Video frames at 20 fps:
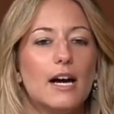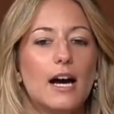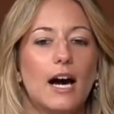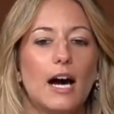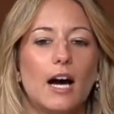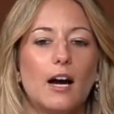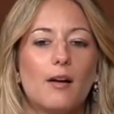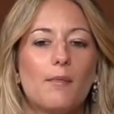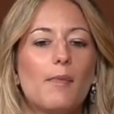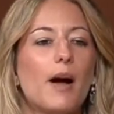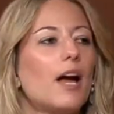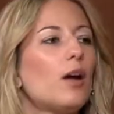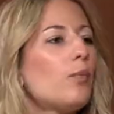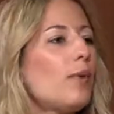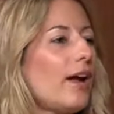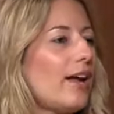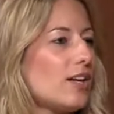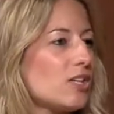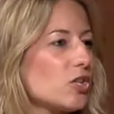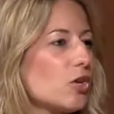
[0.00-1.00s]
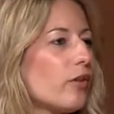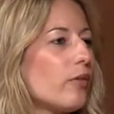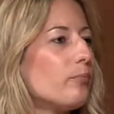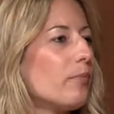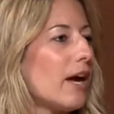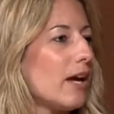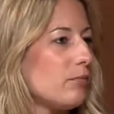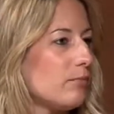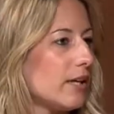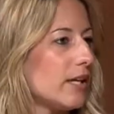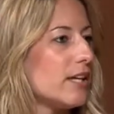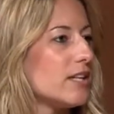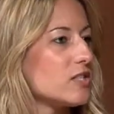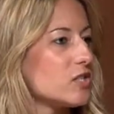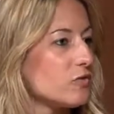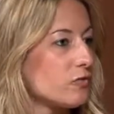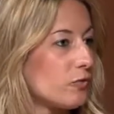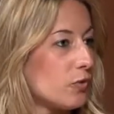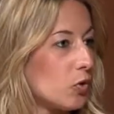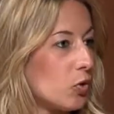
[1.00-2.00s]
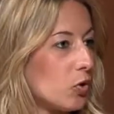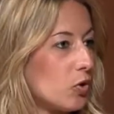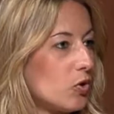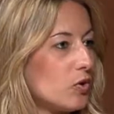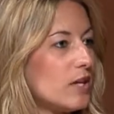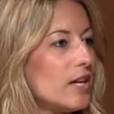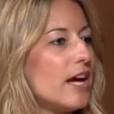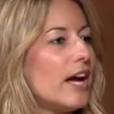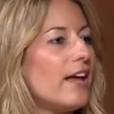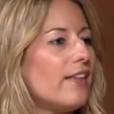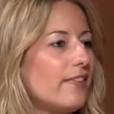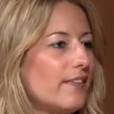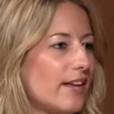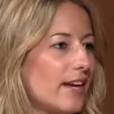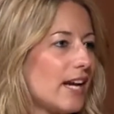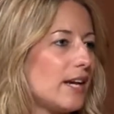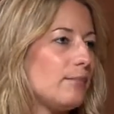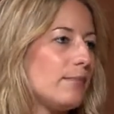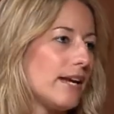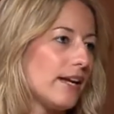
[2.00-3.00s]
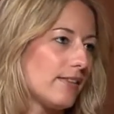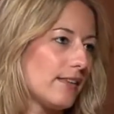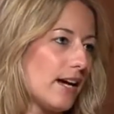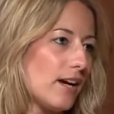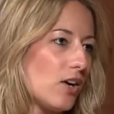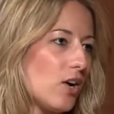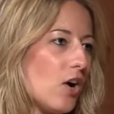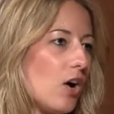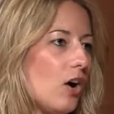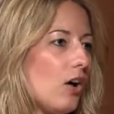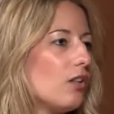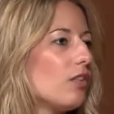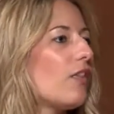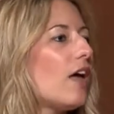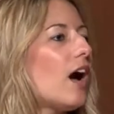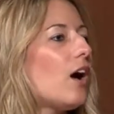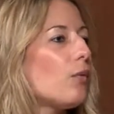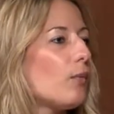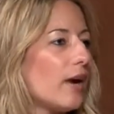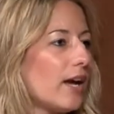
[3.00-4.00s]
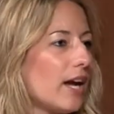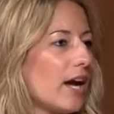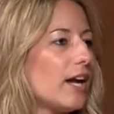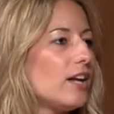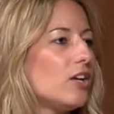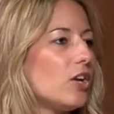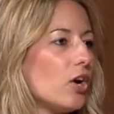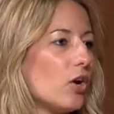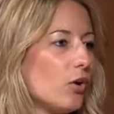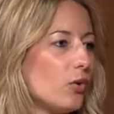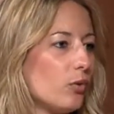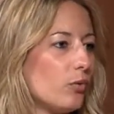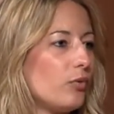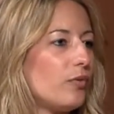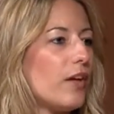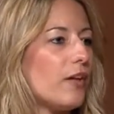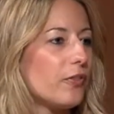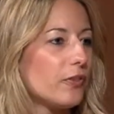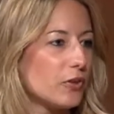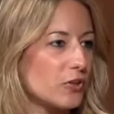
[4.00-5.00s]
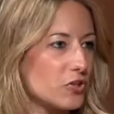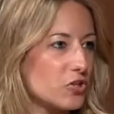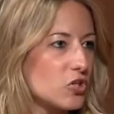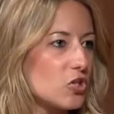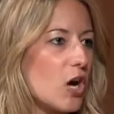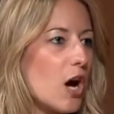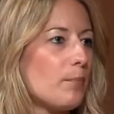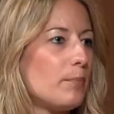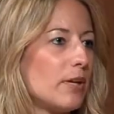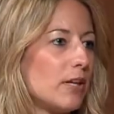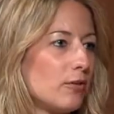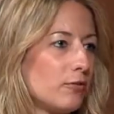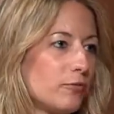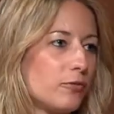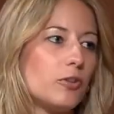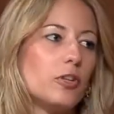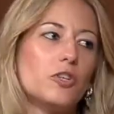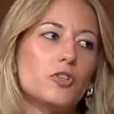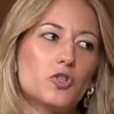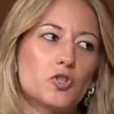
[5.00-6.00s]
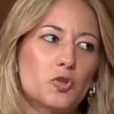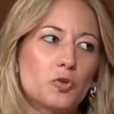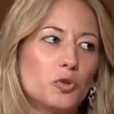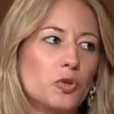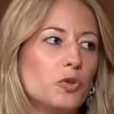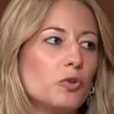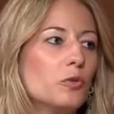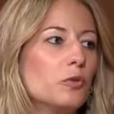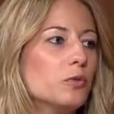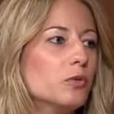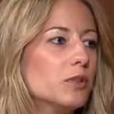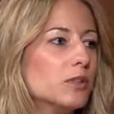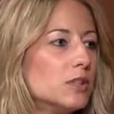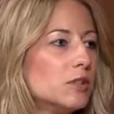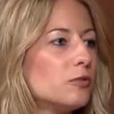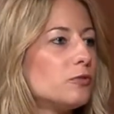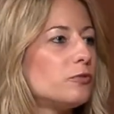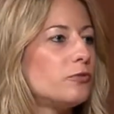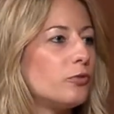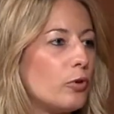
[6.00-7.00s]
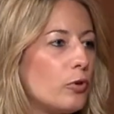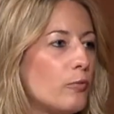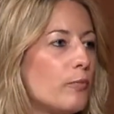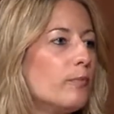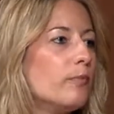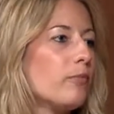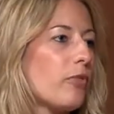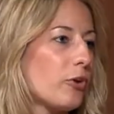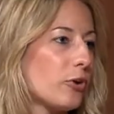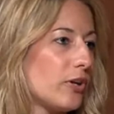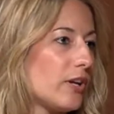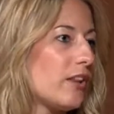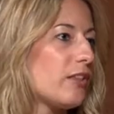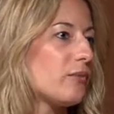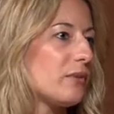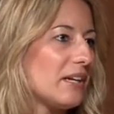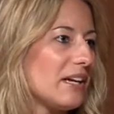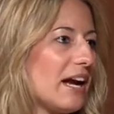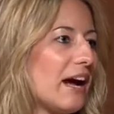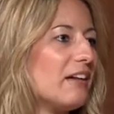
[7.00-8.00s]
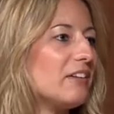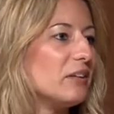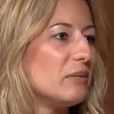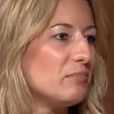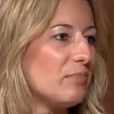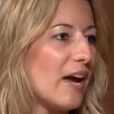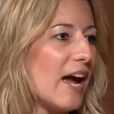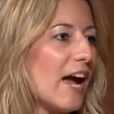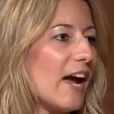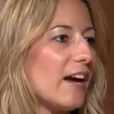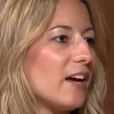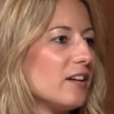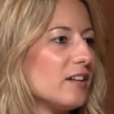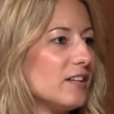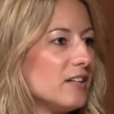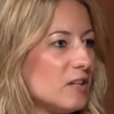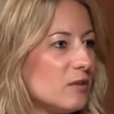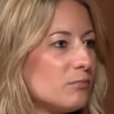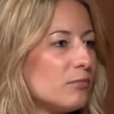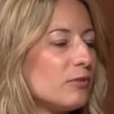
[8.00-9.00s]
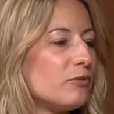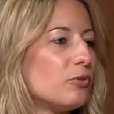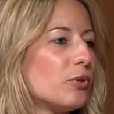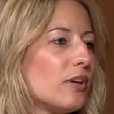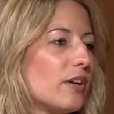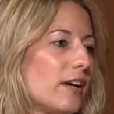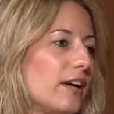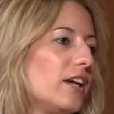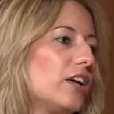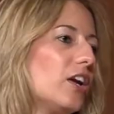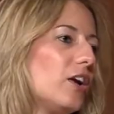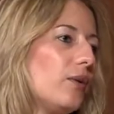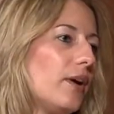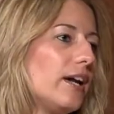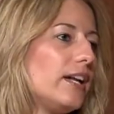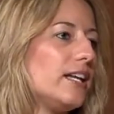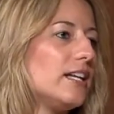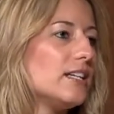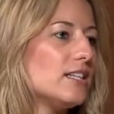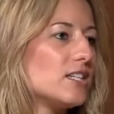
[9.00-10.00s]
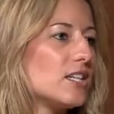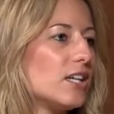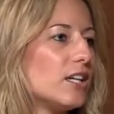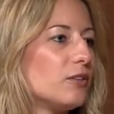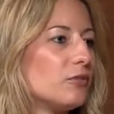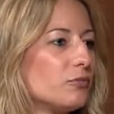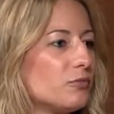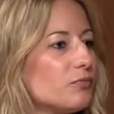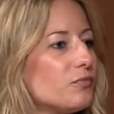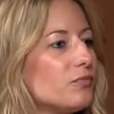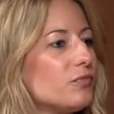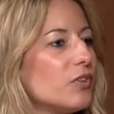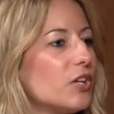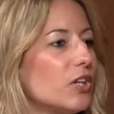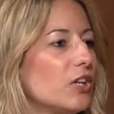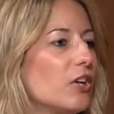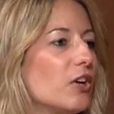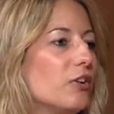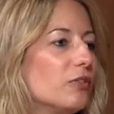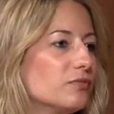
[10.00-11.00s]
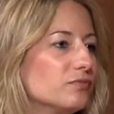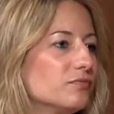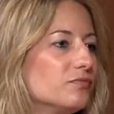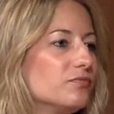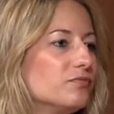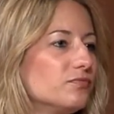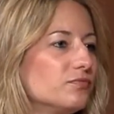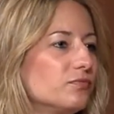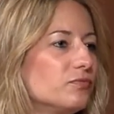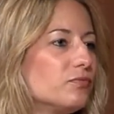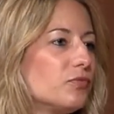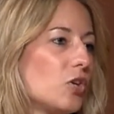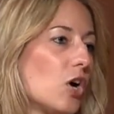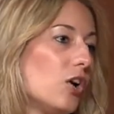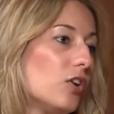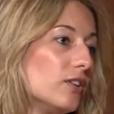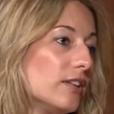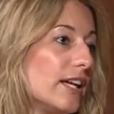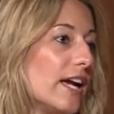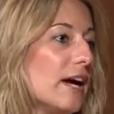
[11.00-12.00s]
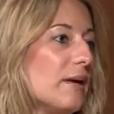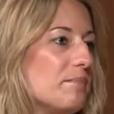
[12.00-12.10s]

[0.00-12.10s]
I wait till my bin is full and then I make that call. That way I know that they're stopping for a true full 33-gallon bag before, I need to, call again.